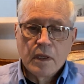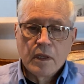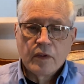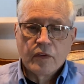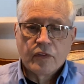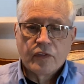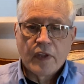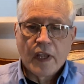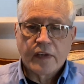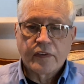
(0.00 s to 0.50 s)

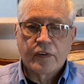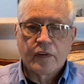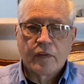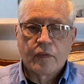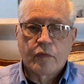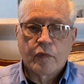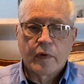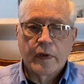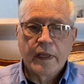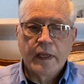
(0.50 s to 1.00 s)
Section
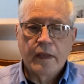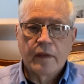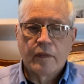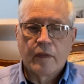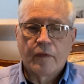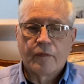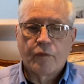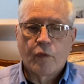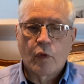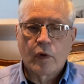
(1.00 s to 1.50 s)
3 of
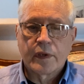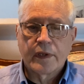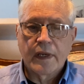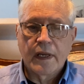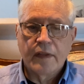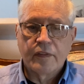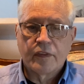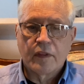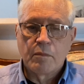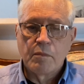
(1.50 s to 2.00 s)
the
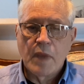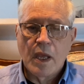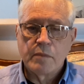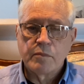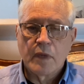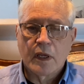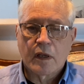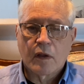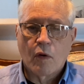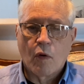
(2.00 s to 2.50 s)
14th
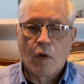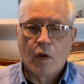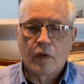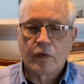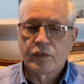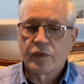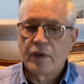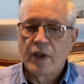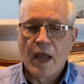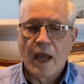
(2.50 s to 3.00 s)
Amendment
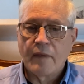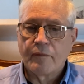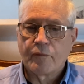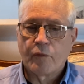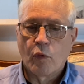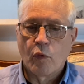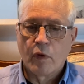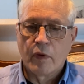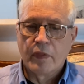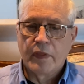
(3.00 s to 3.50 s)
calls not
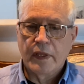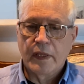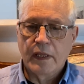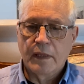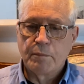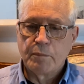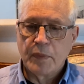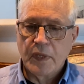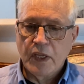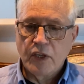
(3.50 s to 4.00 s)
for the
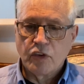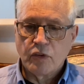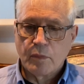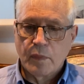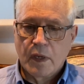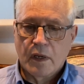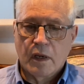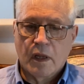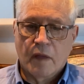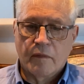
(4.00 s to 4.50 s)

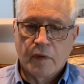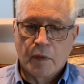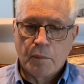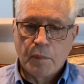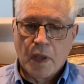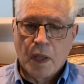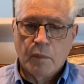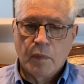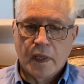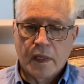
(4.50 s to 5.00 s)
impeachment of a
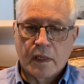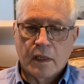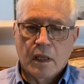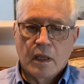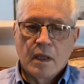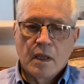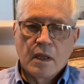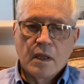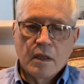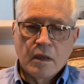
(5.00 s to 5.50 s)
public
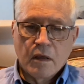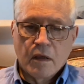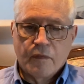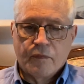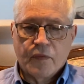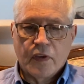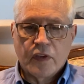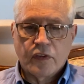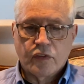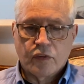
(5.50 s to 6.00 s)

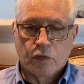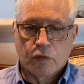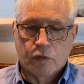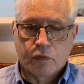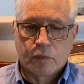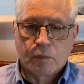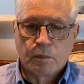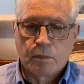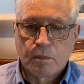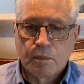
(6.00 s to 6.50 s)

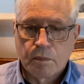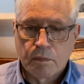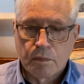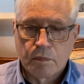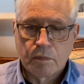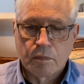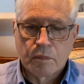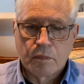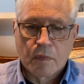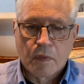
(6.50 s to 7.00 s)
officials,
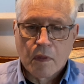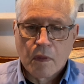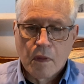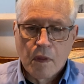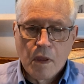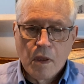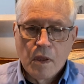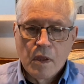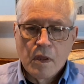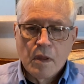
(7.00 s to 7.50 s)

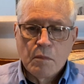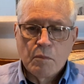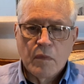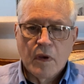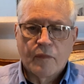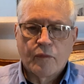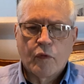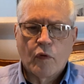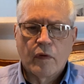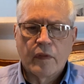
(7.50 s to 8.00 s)

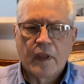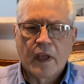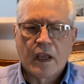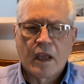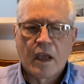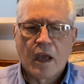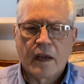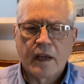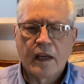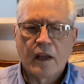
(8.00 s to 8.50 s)
but for the
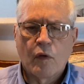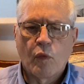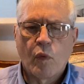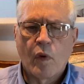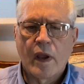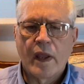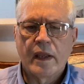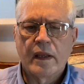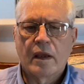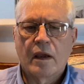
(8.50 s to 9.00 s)
cutting
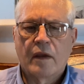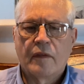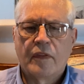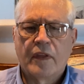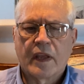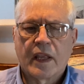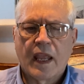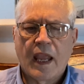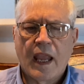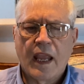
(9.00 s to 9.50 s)
away of
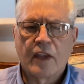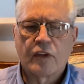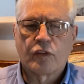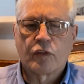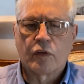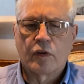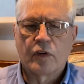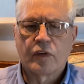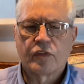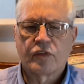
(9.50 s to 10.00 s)
the
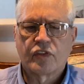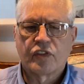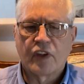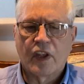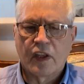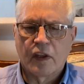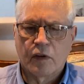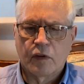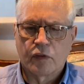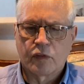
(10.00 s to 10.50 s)
cancerous
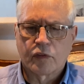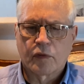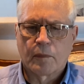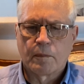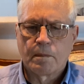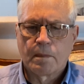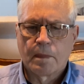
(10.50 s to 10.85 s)
cells.